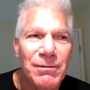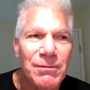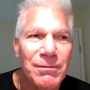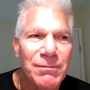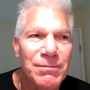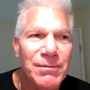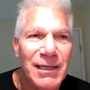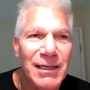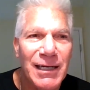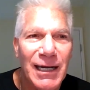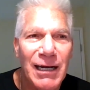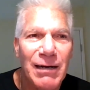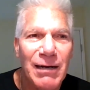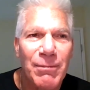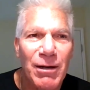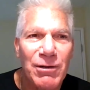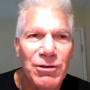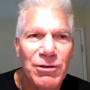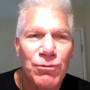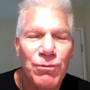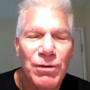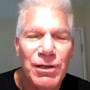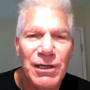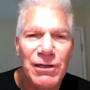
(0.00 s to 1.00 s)
again,
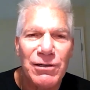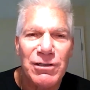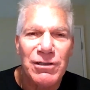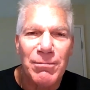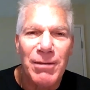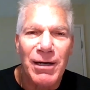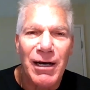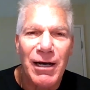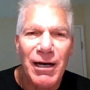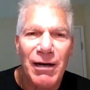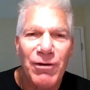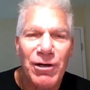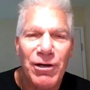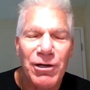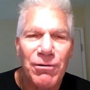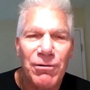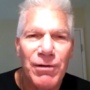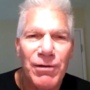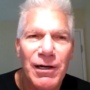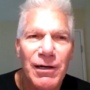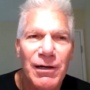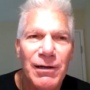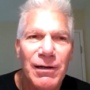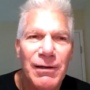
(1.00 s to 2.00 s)
about 20 years of my Navy
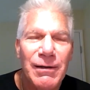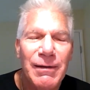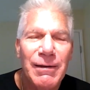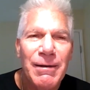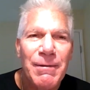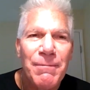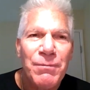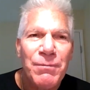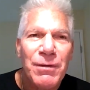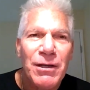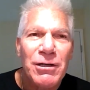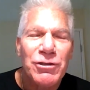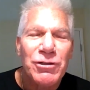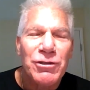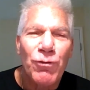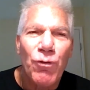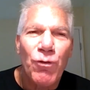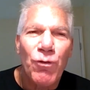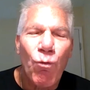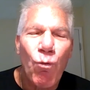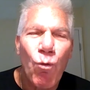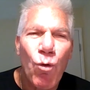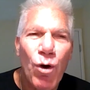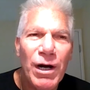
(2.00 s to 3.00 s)
career. So
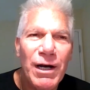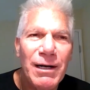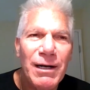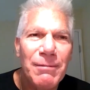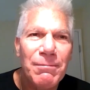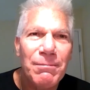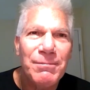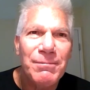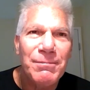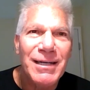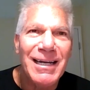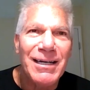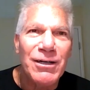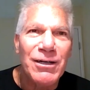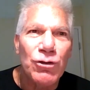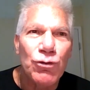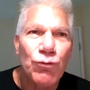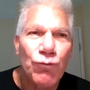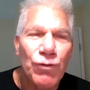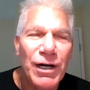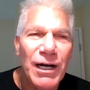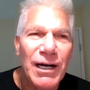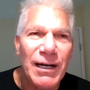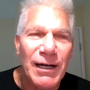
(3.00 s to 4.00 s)
the one
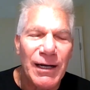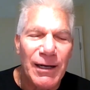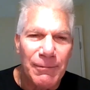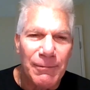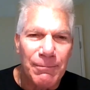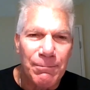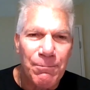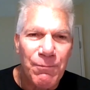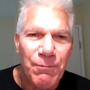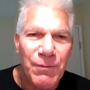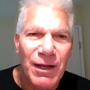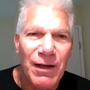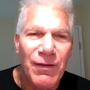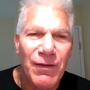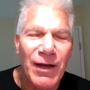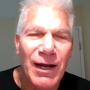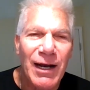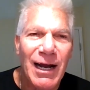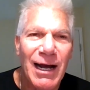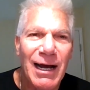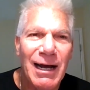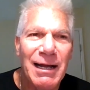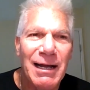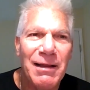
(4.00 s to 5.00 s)
ingredient
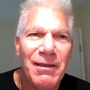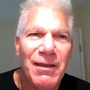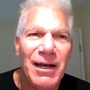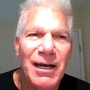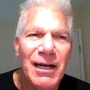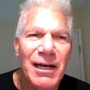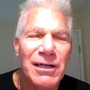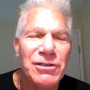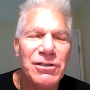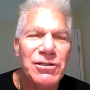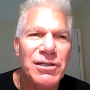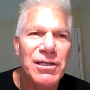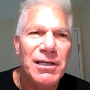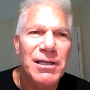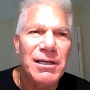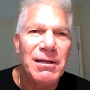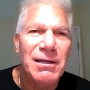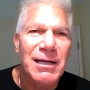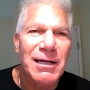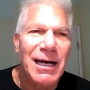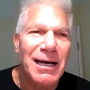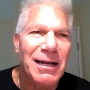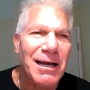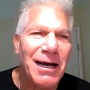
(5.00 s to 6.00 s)
that is
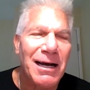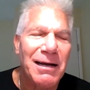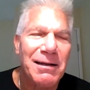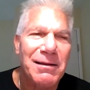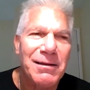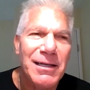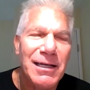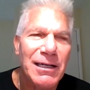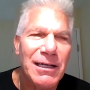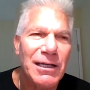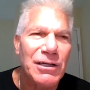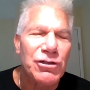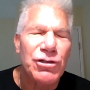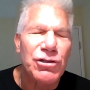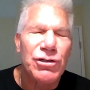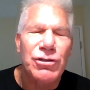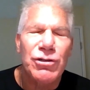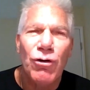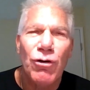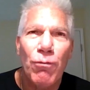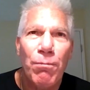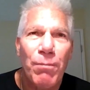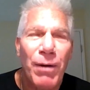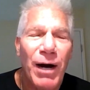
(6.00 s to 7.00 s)
I think it's
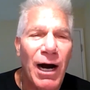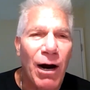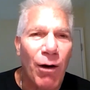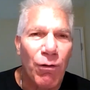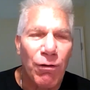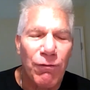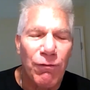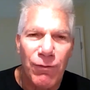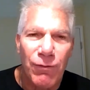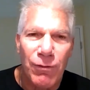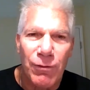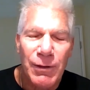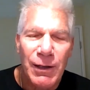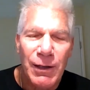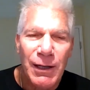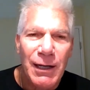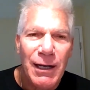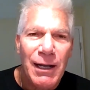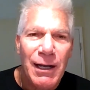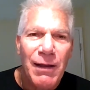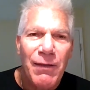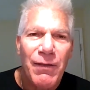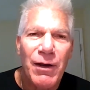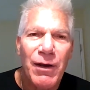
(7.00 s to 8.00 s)
so powerful
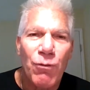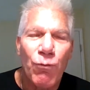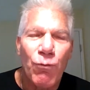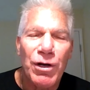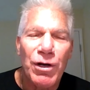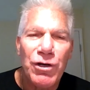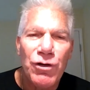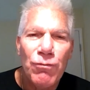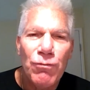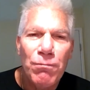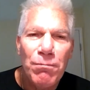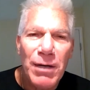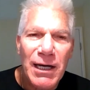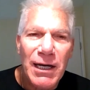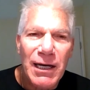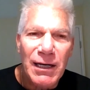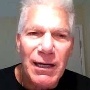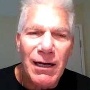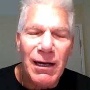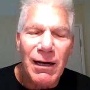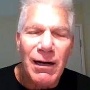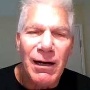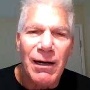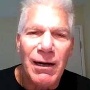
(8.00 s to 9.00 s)
that when you
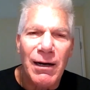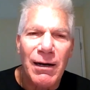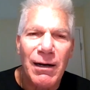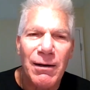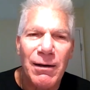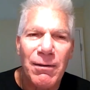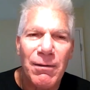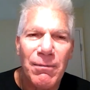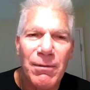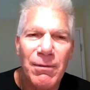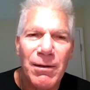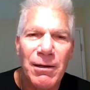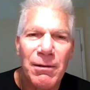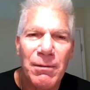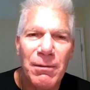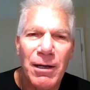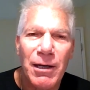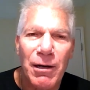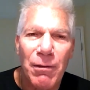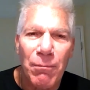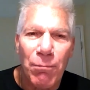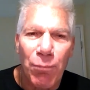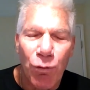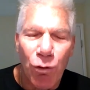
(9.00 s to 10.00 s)
meet an
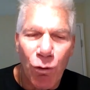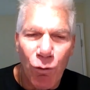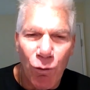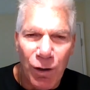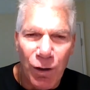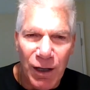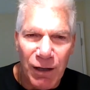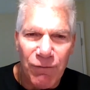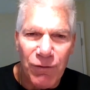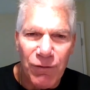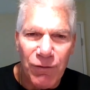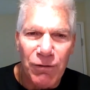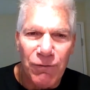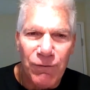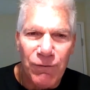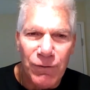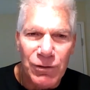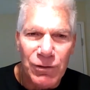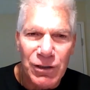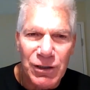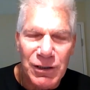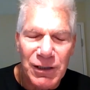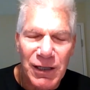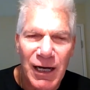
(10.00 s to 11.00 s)
employee for the
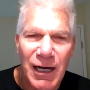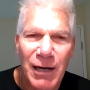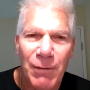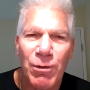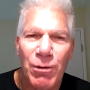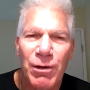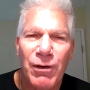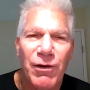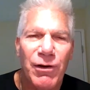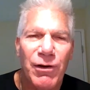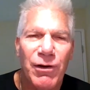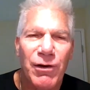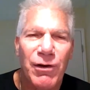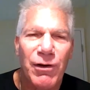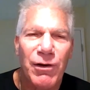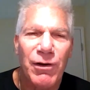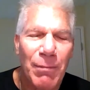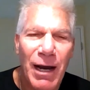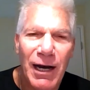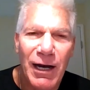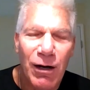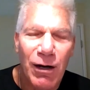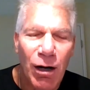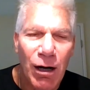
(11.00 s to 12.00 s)
first time, whether they're a
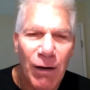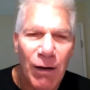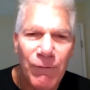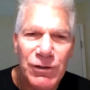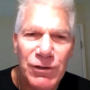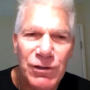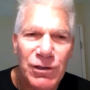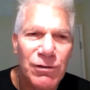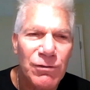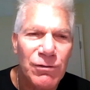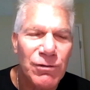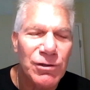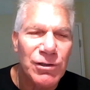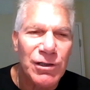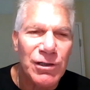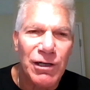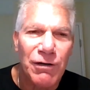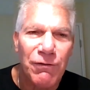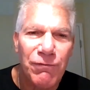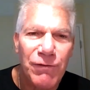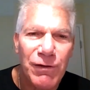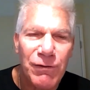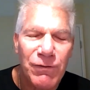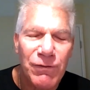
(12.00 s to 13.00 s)
commanding officer who's in
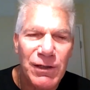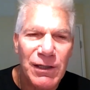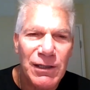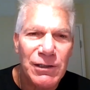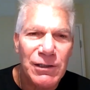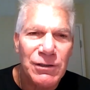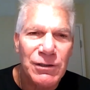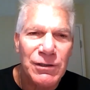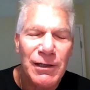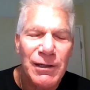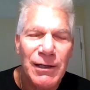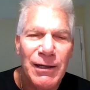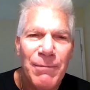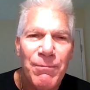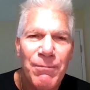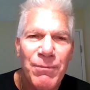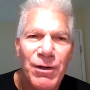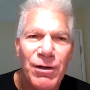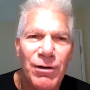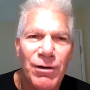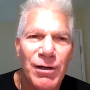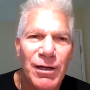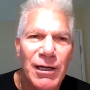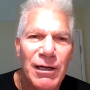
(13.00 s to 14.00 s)
their 50s
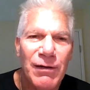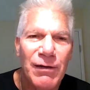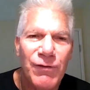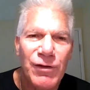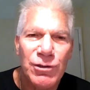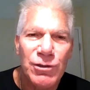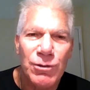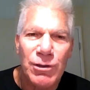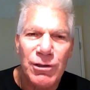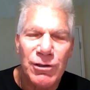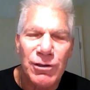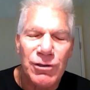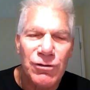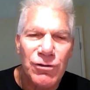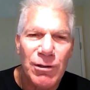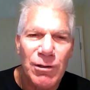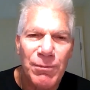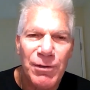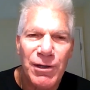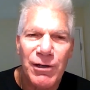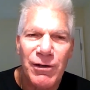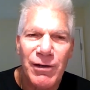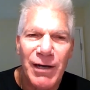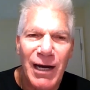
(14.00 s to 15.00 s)
or an individual
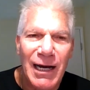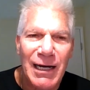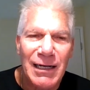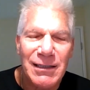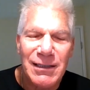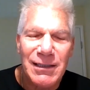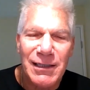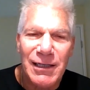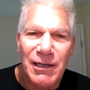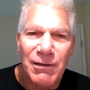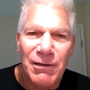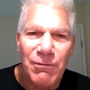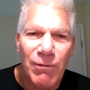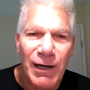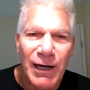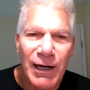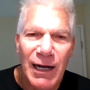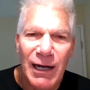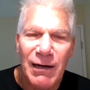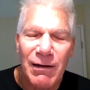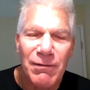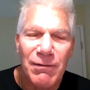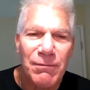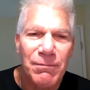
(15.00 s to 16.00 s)
contributor, 18, right
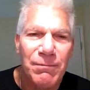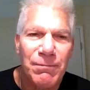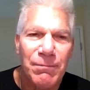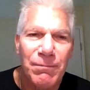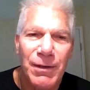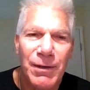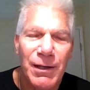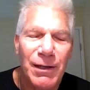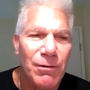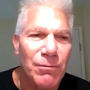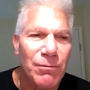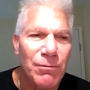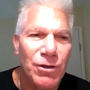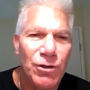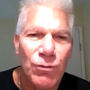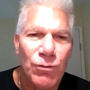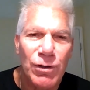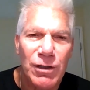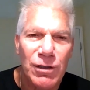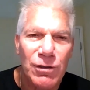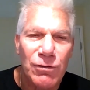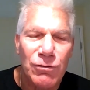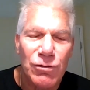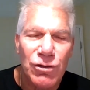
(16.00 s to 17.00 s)
out of
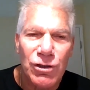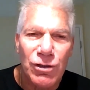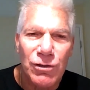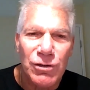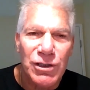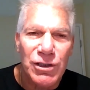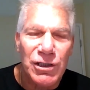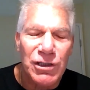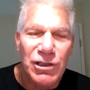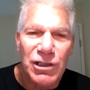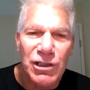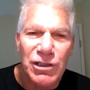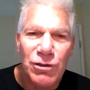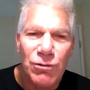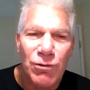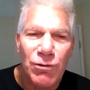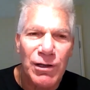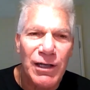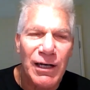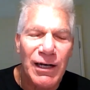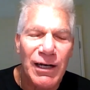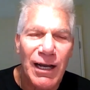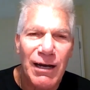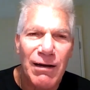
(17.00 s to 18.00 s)
Newark, New Jersey, just
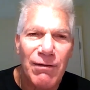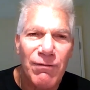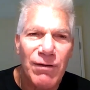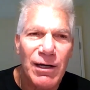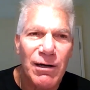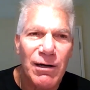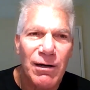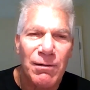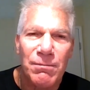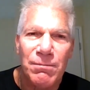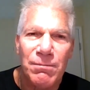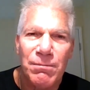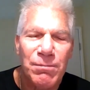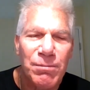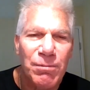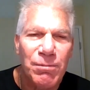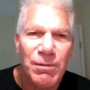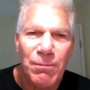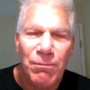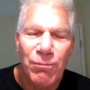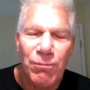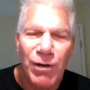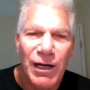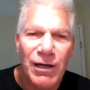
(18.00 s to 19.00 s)
joined the Navy, or
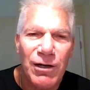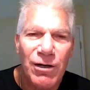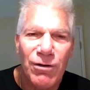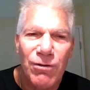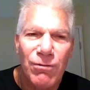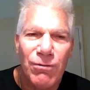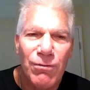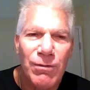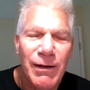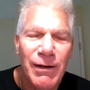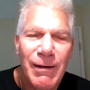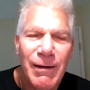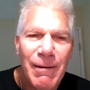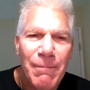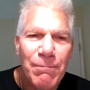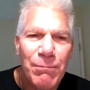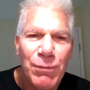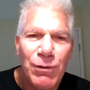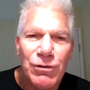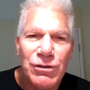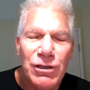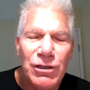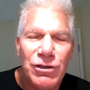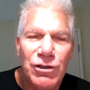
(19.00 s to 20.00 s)
a brand new
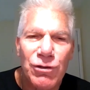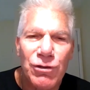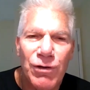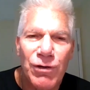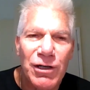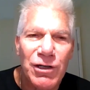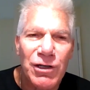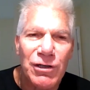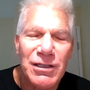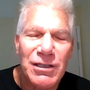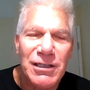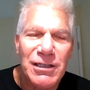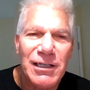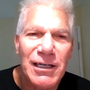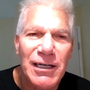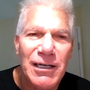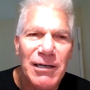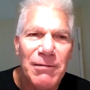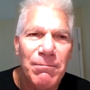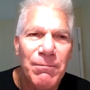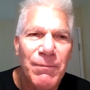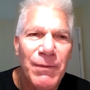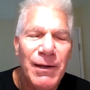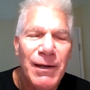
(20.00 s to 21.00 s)
person joining your
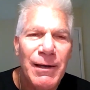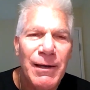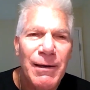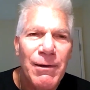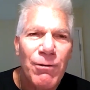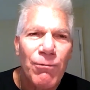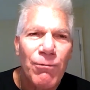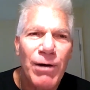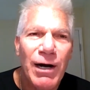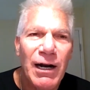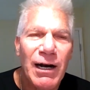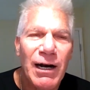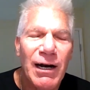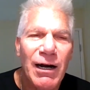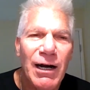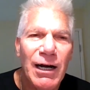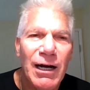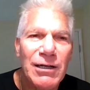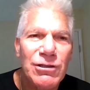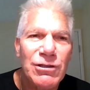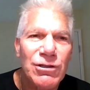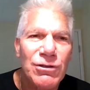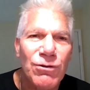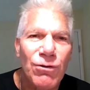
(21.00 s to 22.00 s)
team right out of
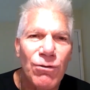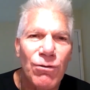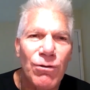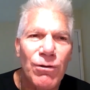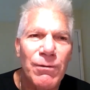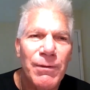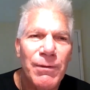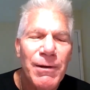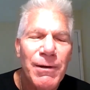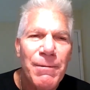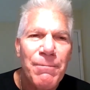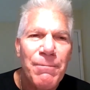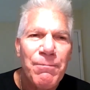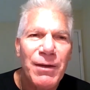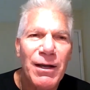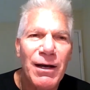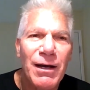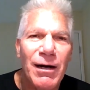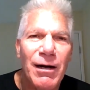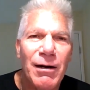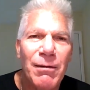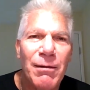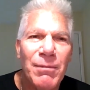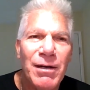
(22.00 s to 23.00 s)
high school,
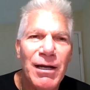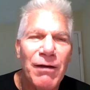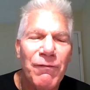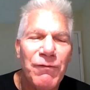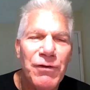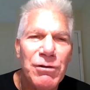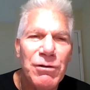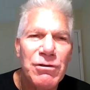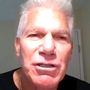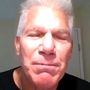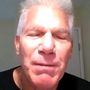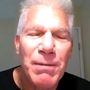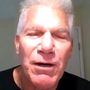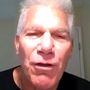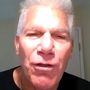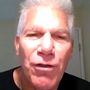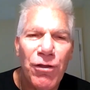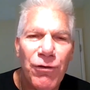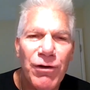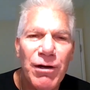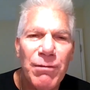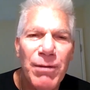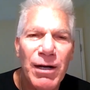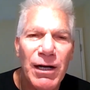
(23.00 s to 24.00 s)
if you spend
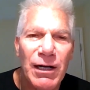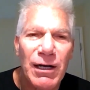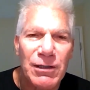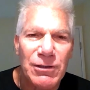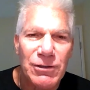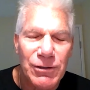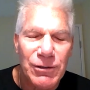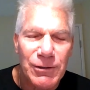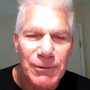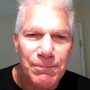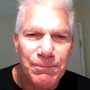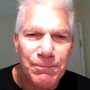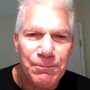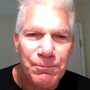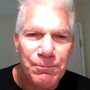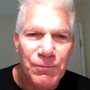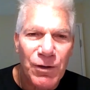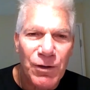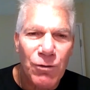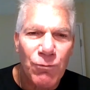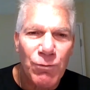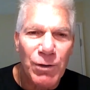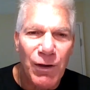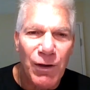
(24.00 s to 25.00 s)
30 minutes
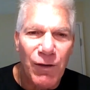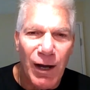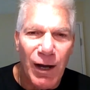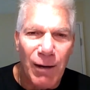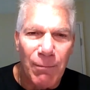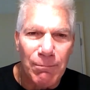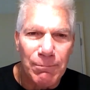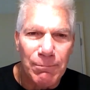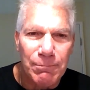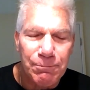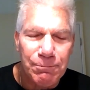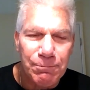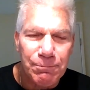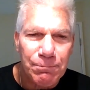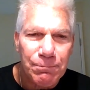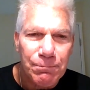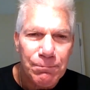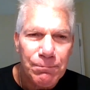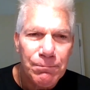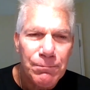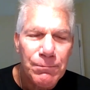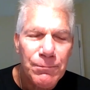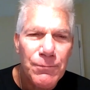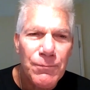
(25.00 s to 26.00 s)
with them
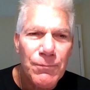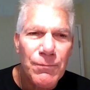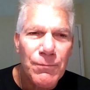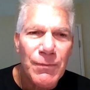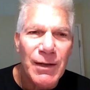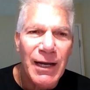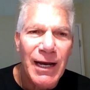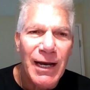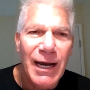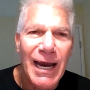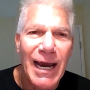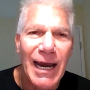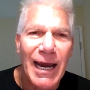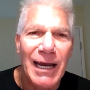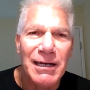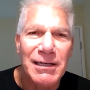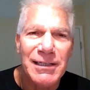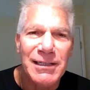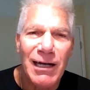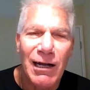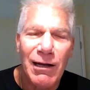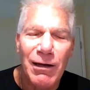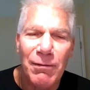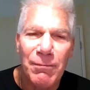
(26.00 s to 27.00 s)
and
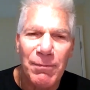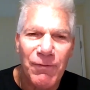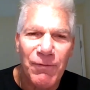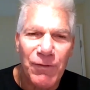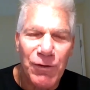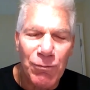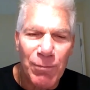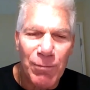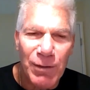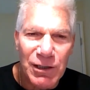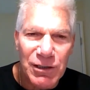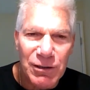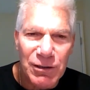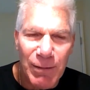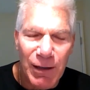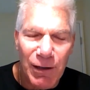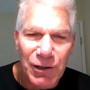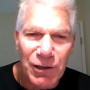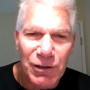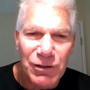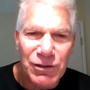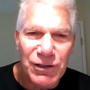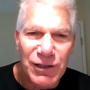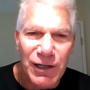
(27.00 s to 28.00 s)
tell a few minutes
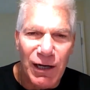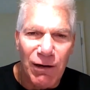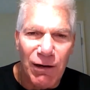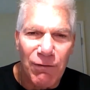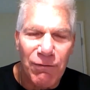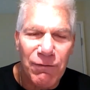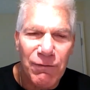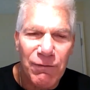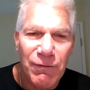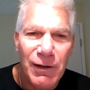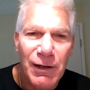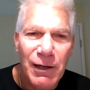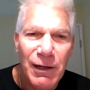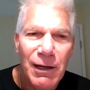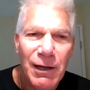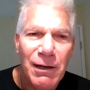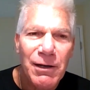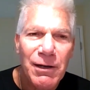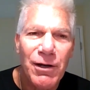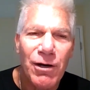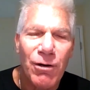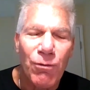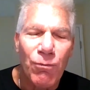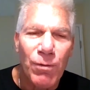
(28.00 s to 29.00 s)
about yourself,
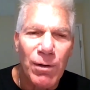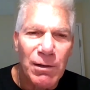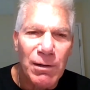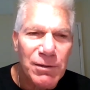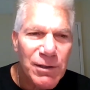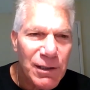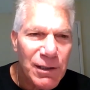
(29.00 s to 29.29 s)
you